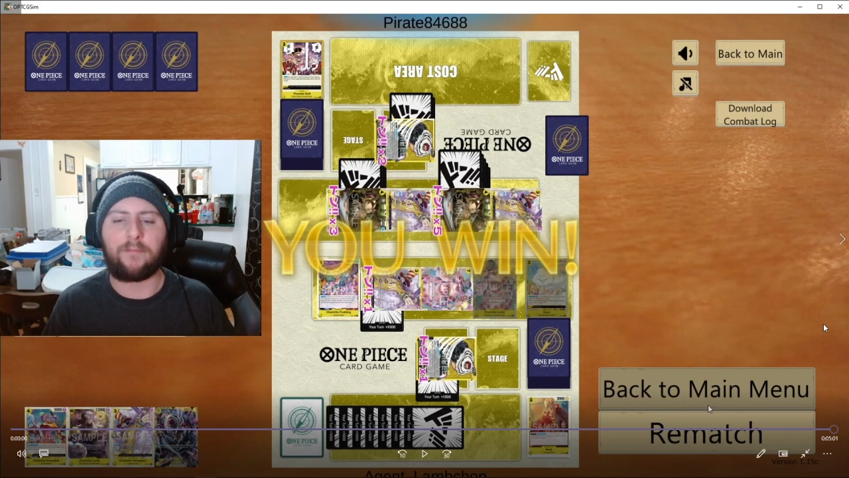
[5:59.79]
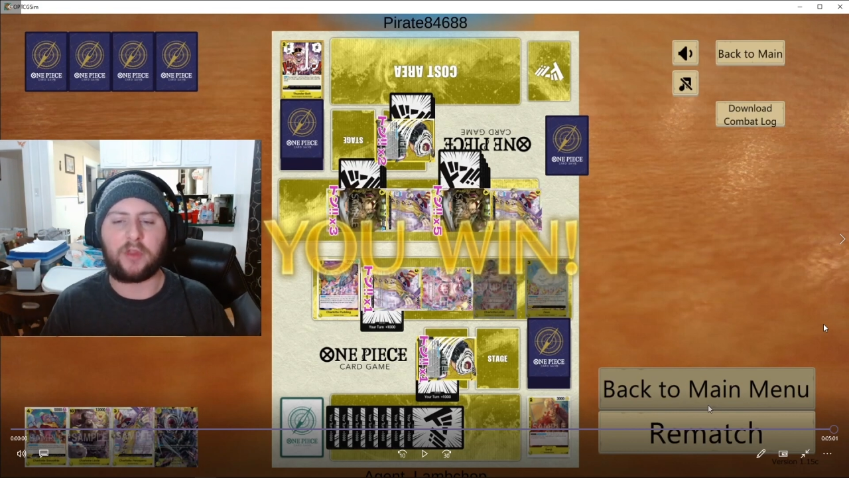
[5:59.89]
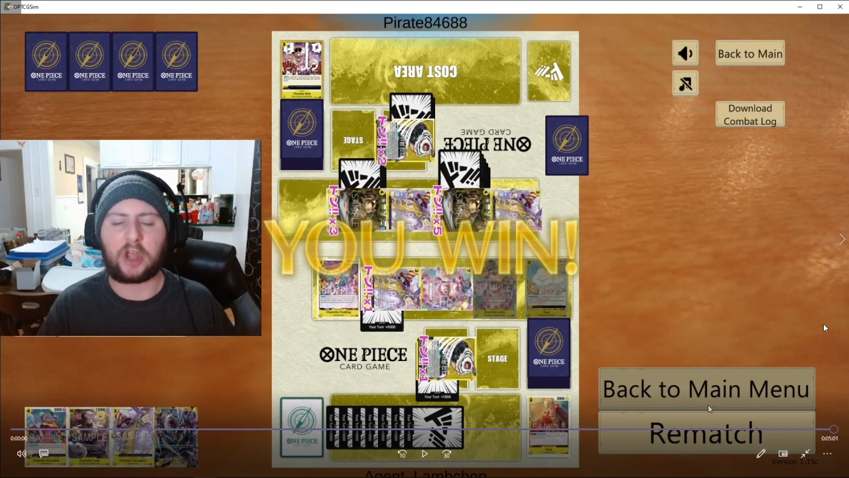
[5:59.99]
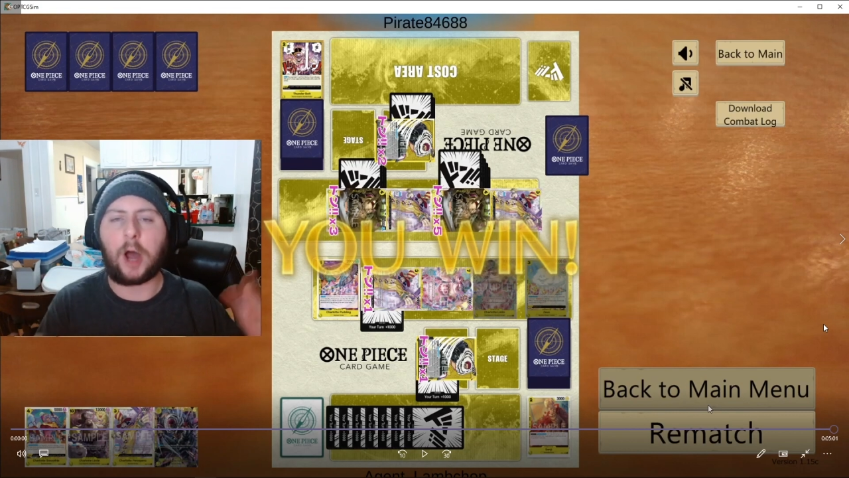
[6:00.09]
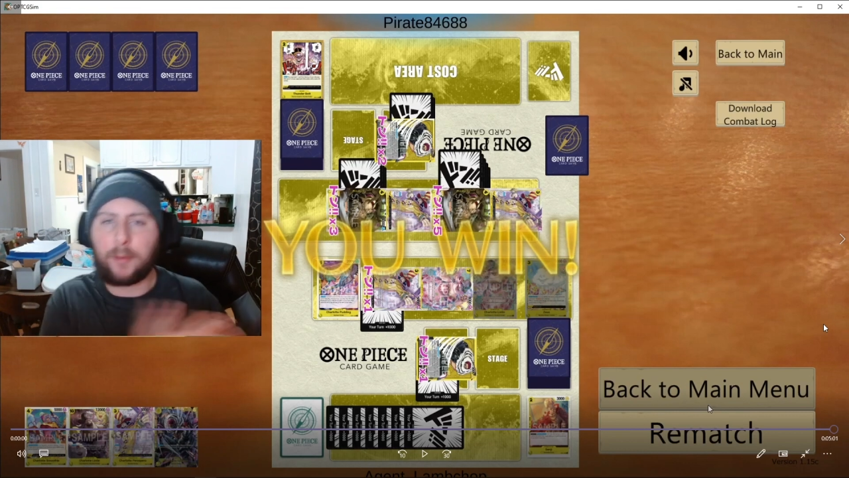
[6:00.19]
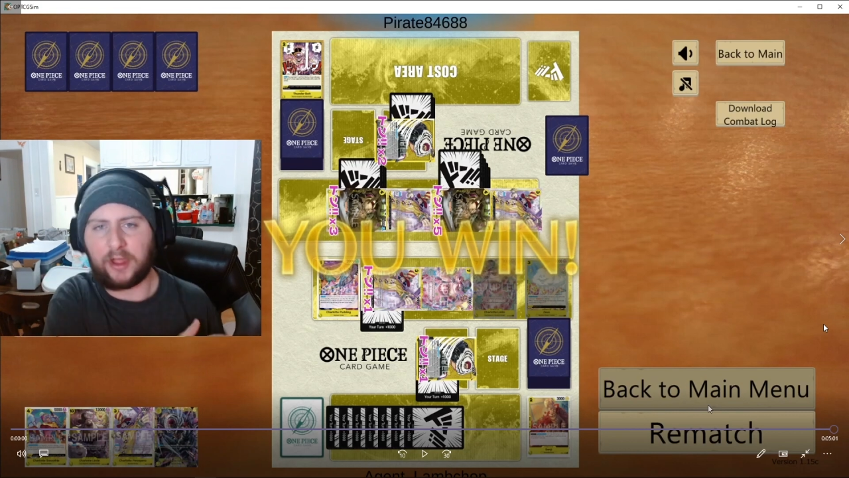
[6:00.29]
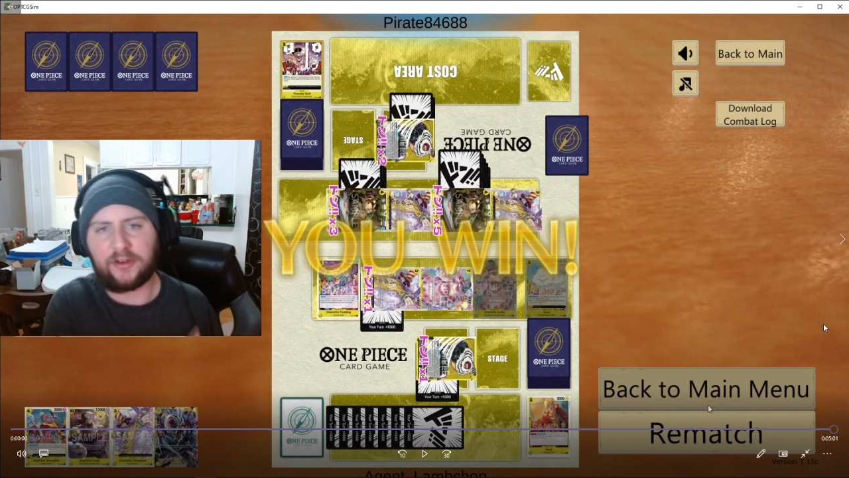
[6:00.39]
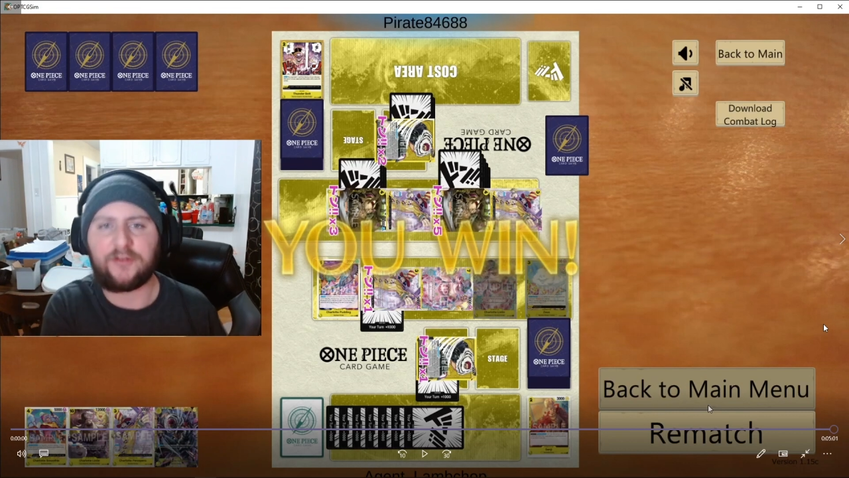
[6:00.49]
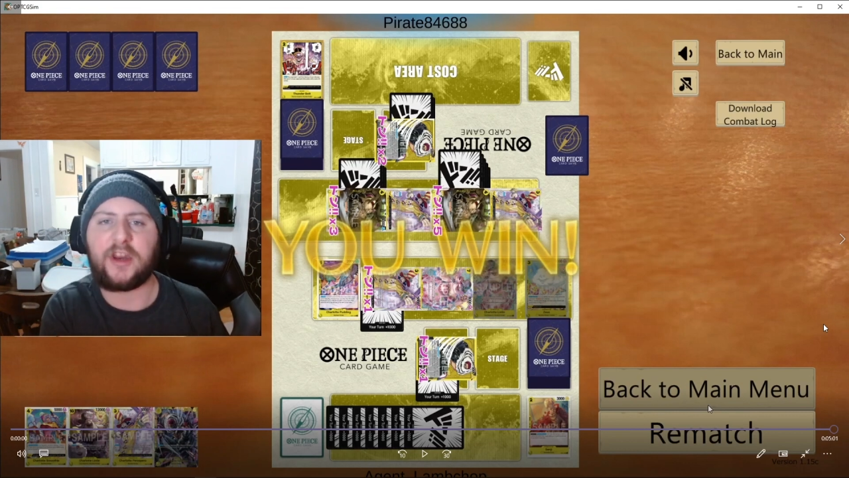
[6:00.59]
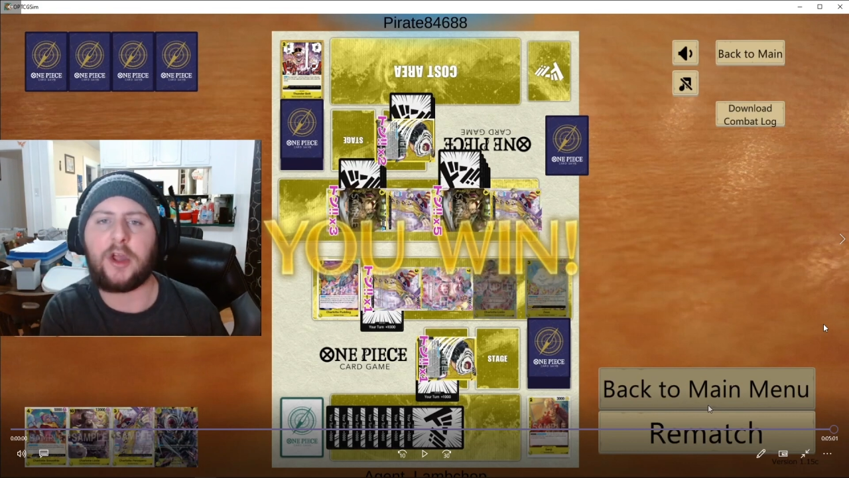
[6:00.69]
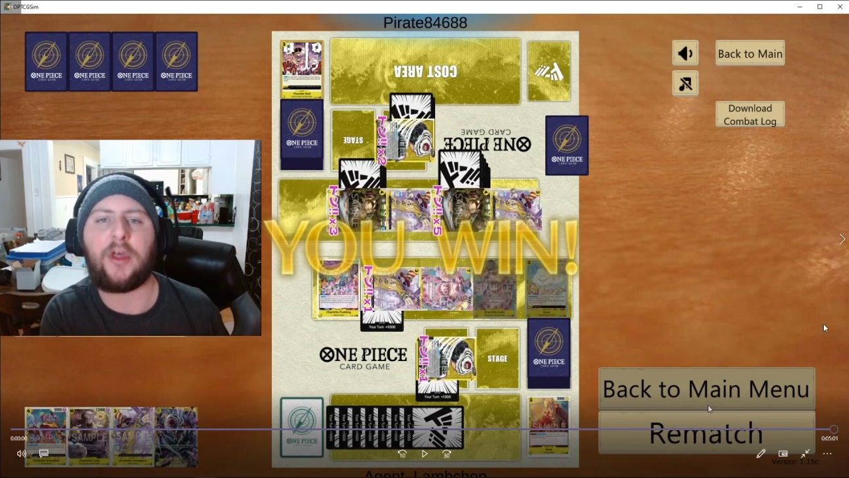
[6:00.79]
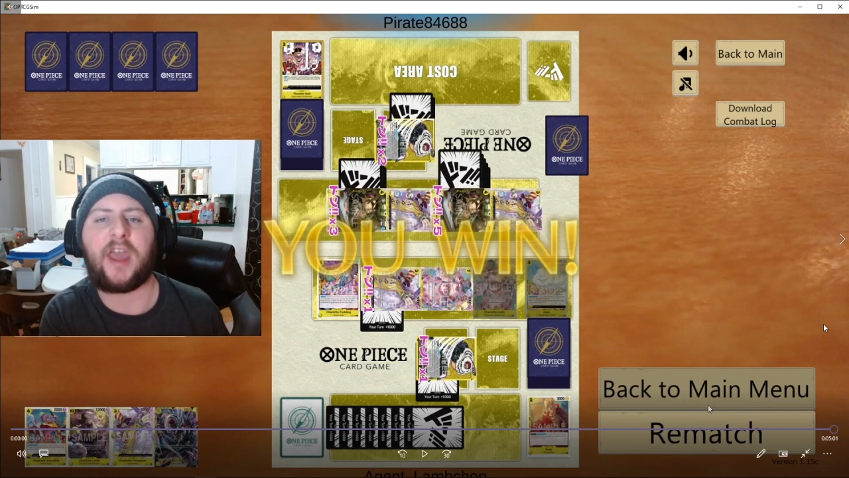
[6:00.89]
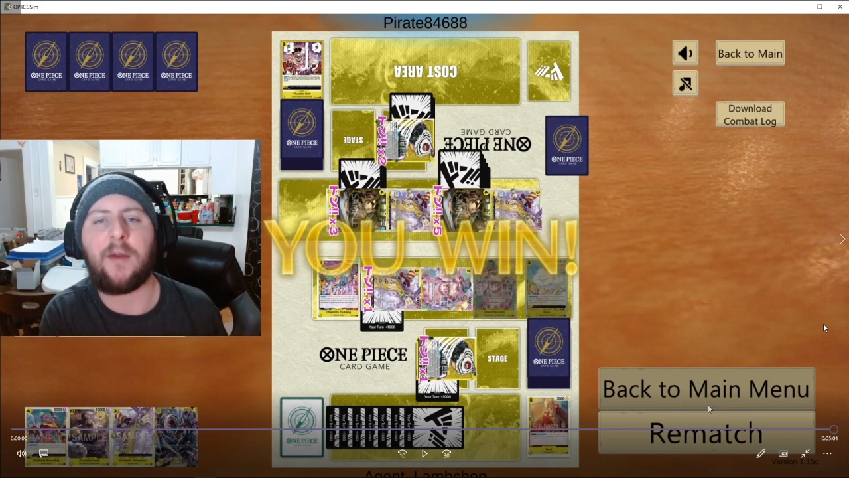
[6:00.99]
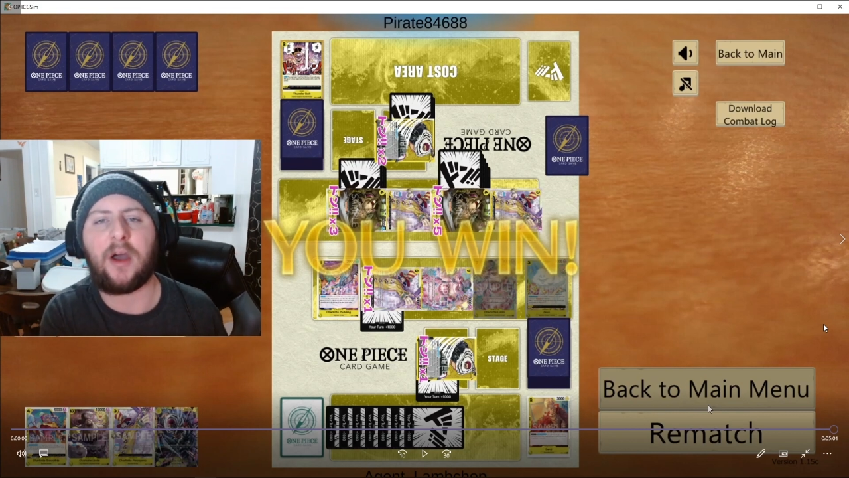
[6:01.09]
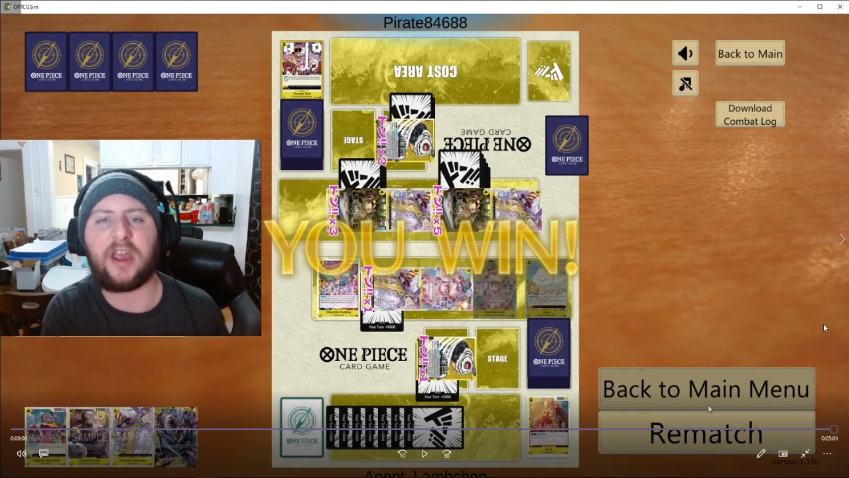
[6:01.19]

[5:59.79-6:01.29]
The compilation video that came out